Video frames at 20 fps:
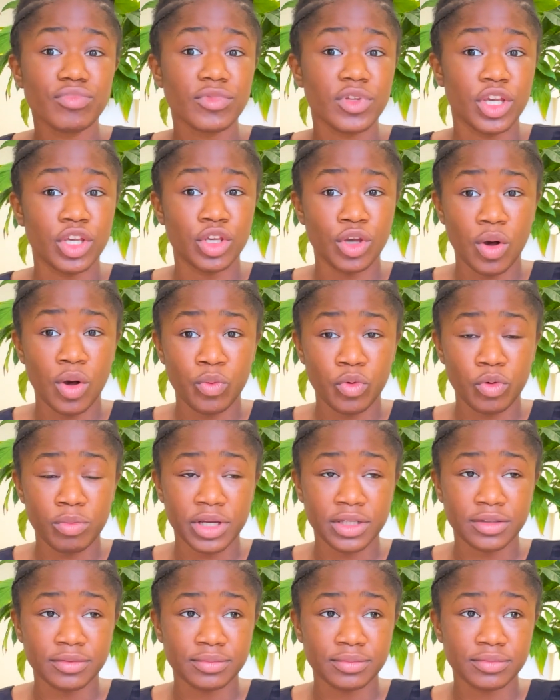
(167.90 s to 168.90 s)
A young
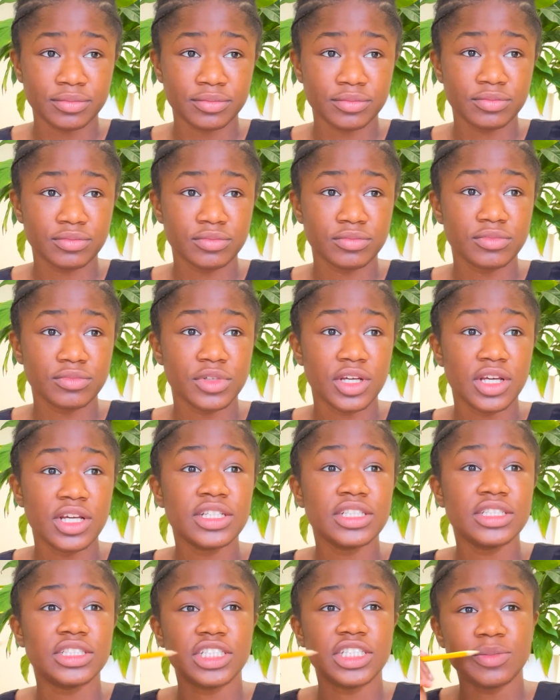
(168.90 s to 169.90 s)
woman,
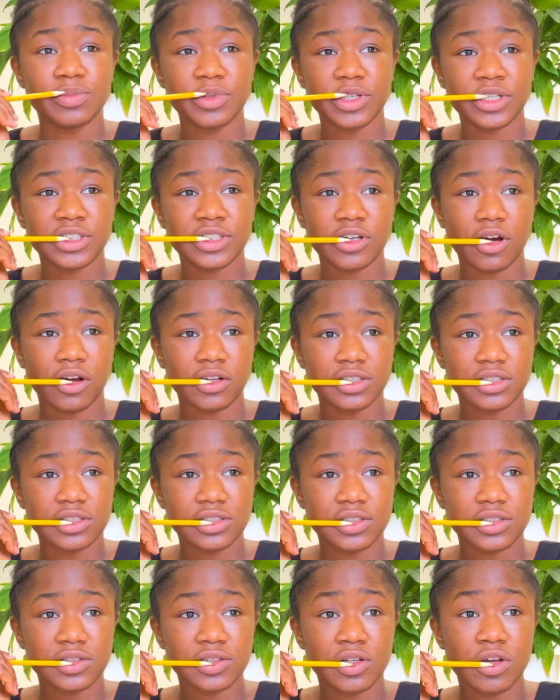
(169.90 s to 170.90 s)
deep in
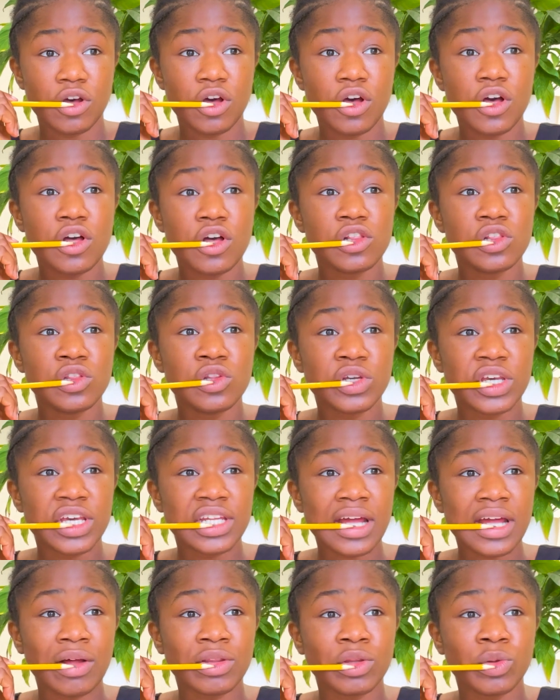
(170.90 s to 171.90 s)
thoughts, looking
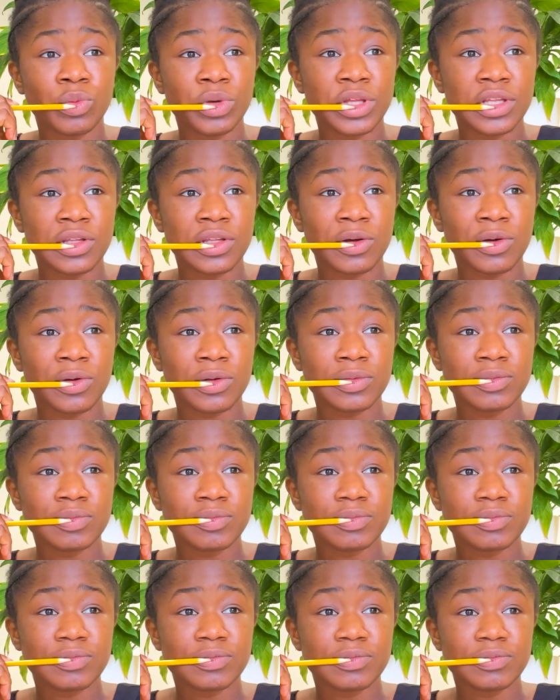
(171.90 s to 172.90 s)
out the window,
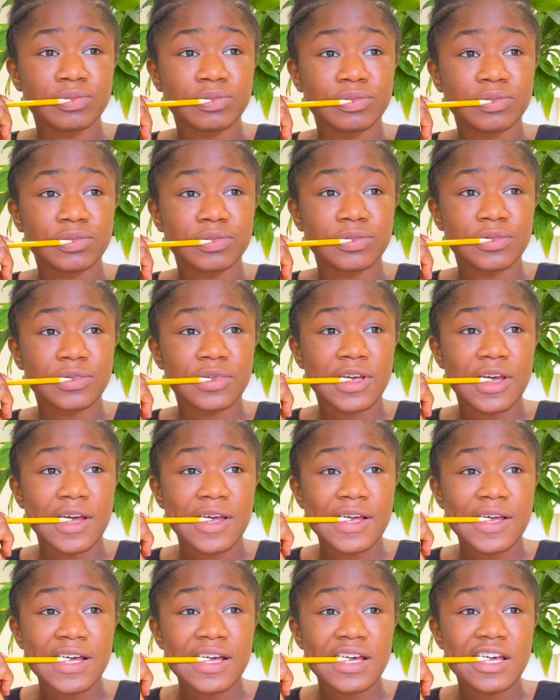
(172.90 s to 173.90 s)

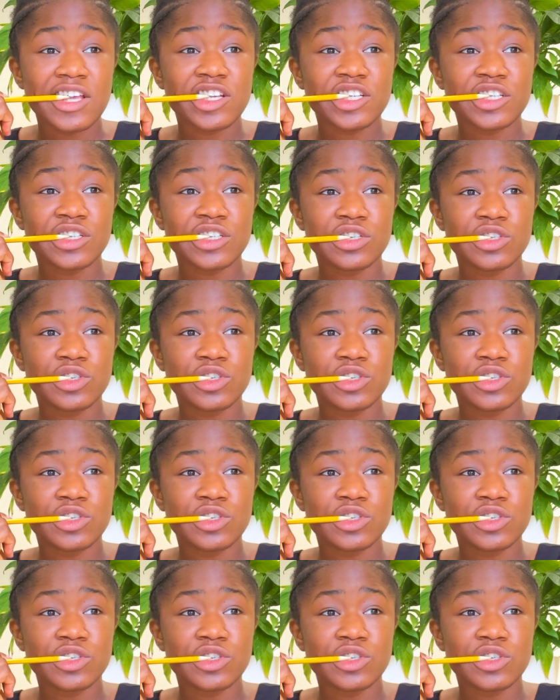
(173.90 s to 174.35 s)
and she's